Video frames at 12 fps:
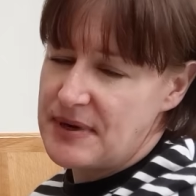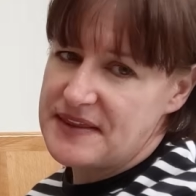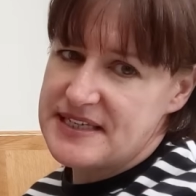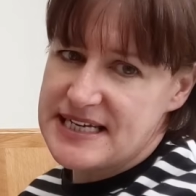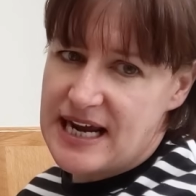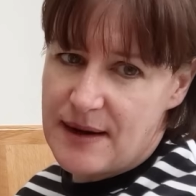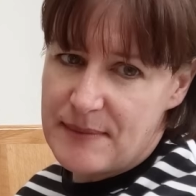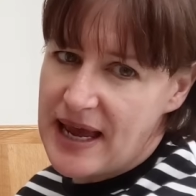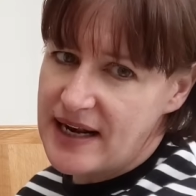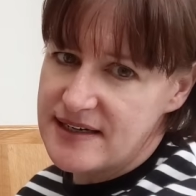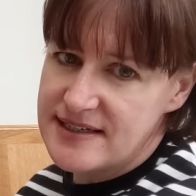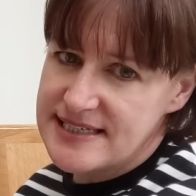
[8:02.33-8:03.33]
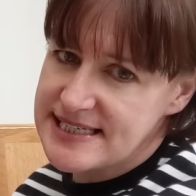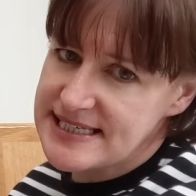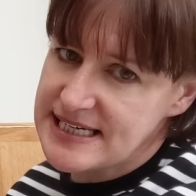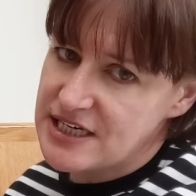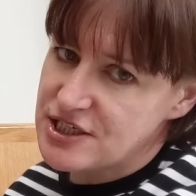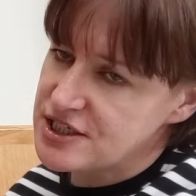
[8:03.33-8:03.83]
by the time Helen
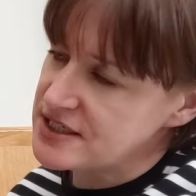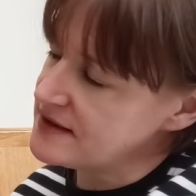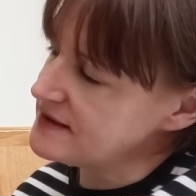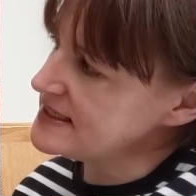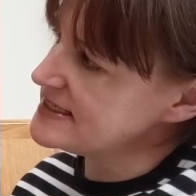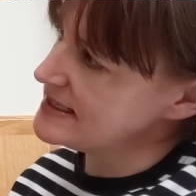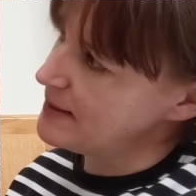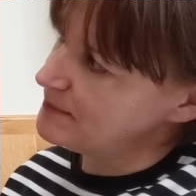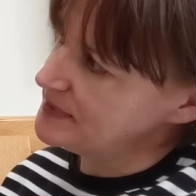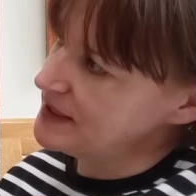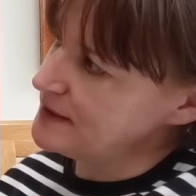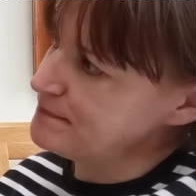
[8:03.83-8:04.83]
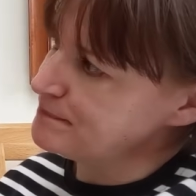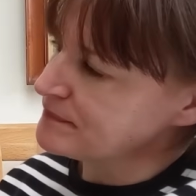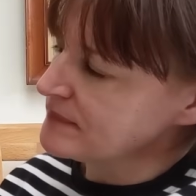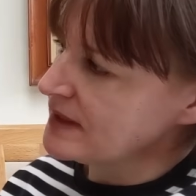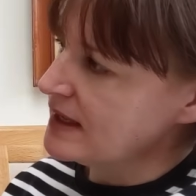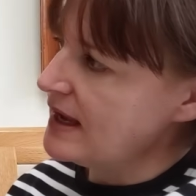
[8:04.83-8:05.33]
stitched this sampler.
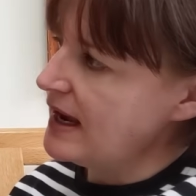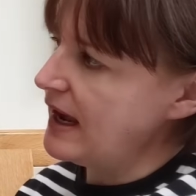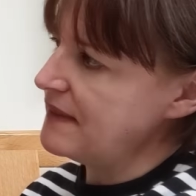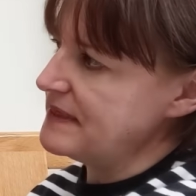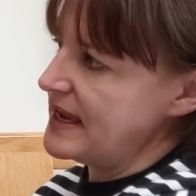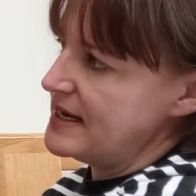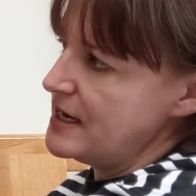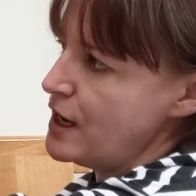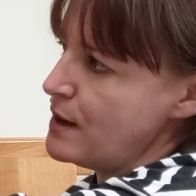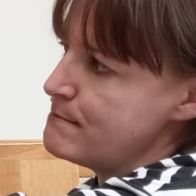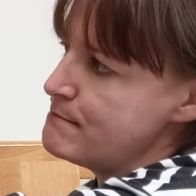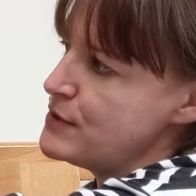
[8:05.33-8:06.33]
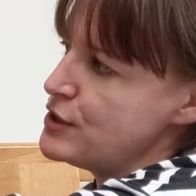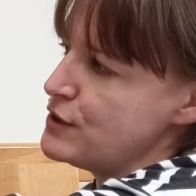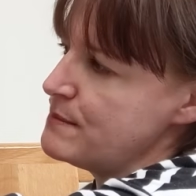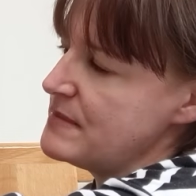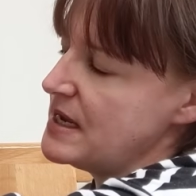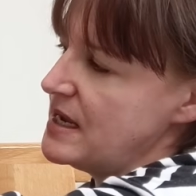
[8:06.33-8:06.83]
And then her
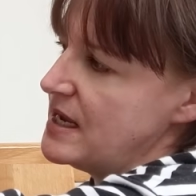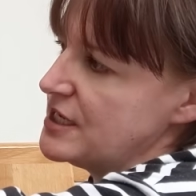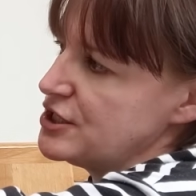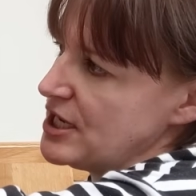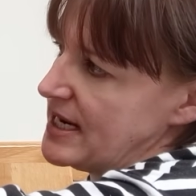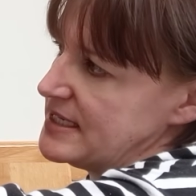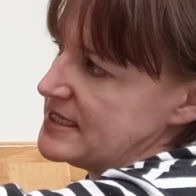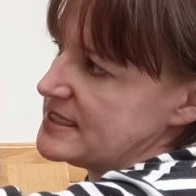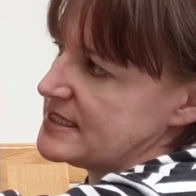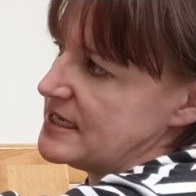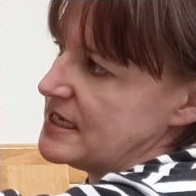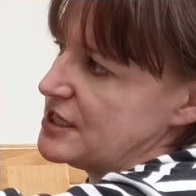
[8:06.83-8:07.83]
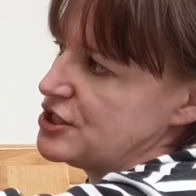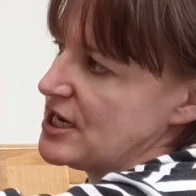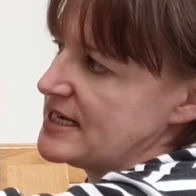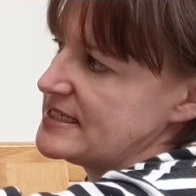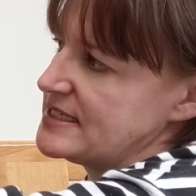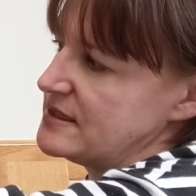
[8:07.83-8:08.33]
mum, Janet
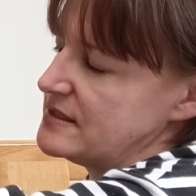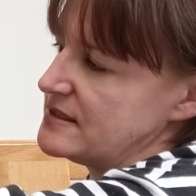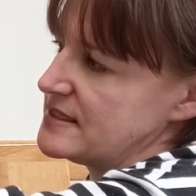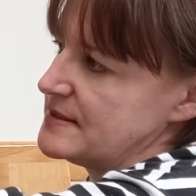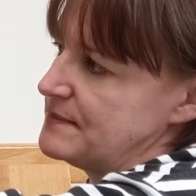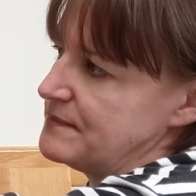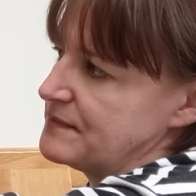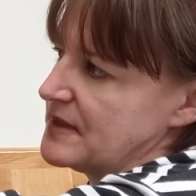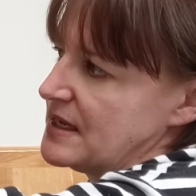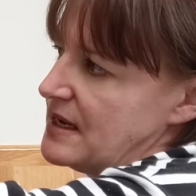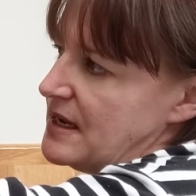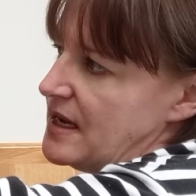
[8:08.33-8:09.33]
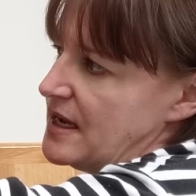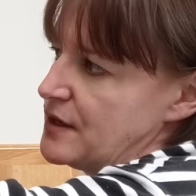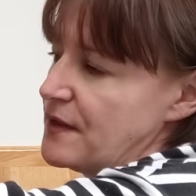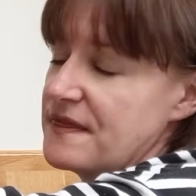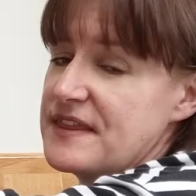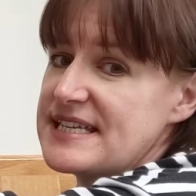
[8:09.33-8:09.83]
Gentles. And
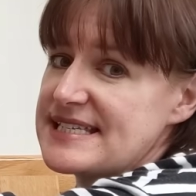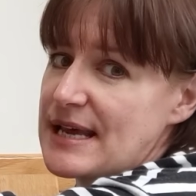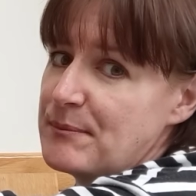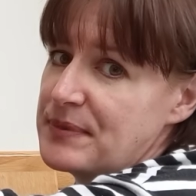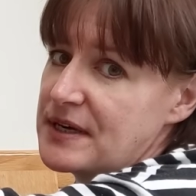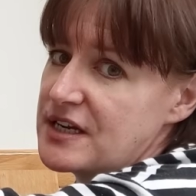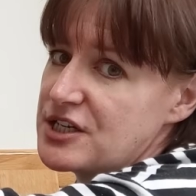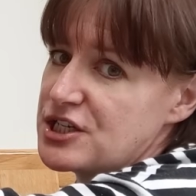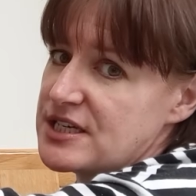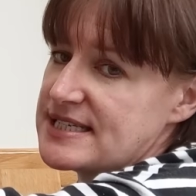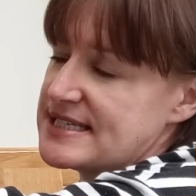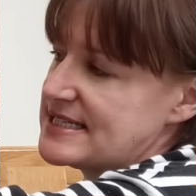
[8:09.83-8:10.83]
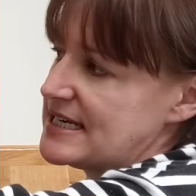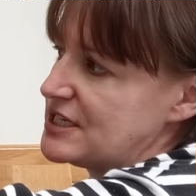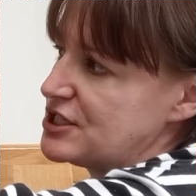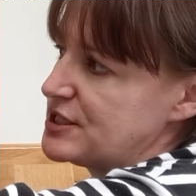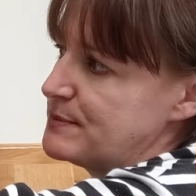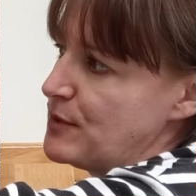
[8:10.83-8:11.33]
on this sampler, she
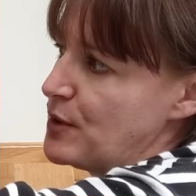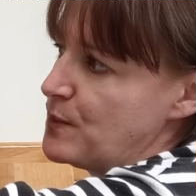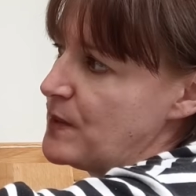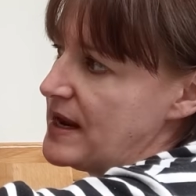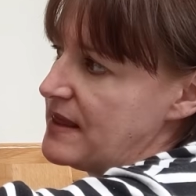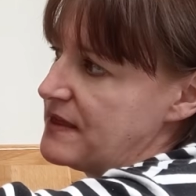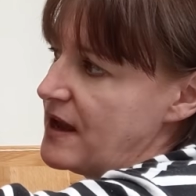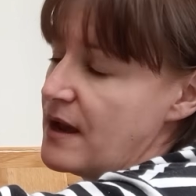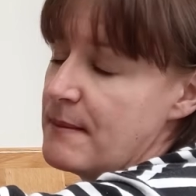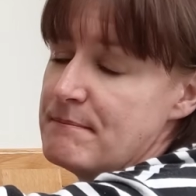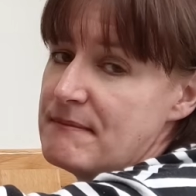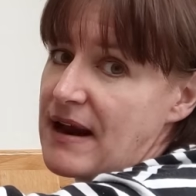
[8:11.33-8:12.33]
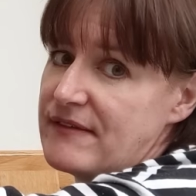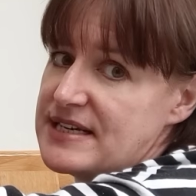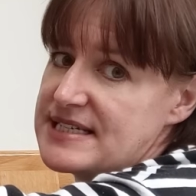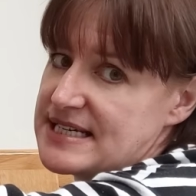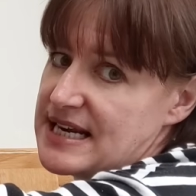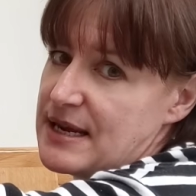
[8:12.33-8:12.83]
stitched mum with her
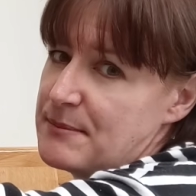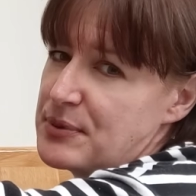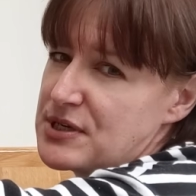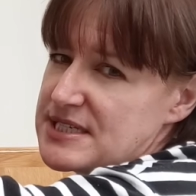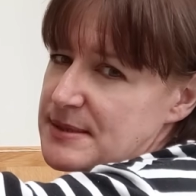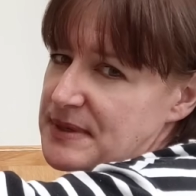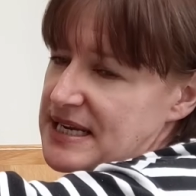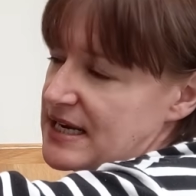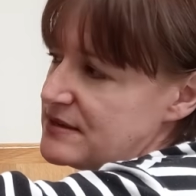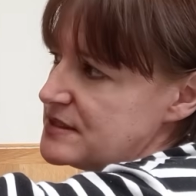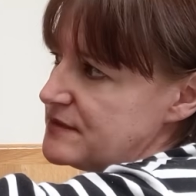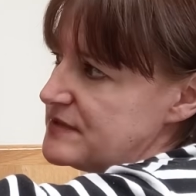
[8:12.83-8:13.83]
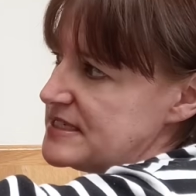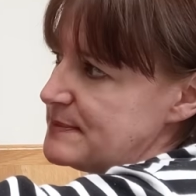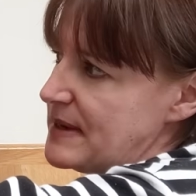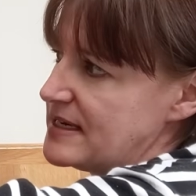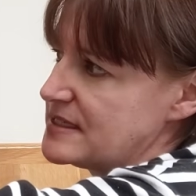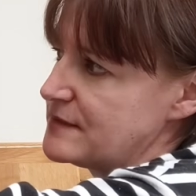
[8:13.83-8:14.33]
married name, possibly out of
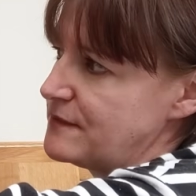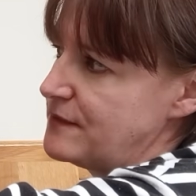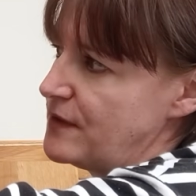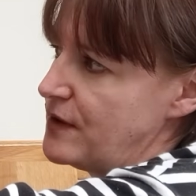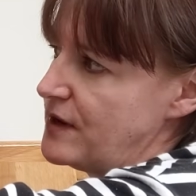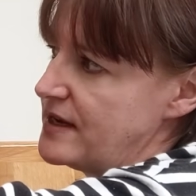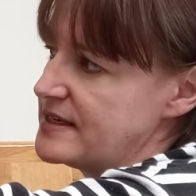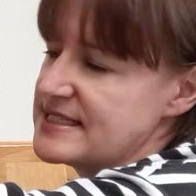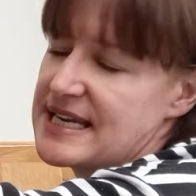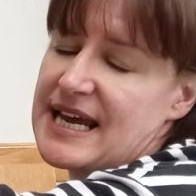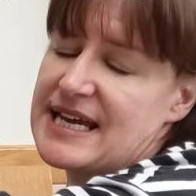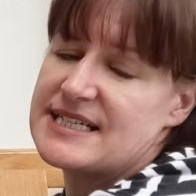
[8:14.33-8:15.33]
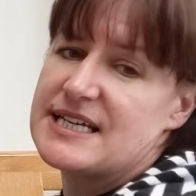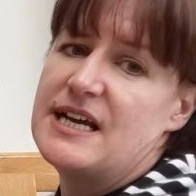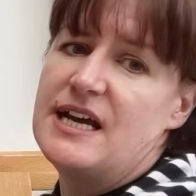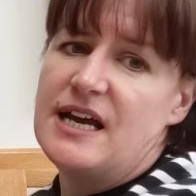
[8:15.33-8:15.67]
respect for her dad.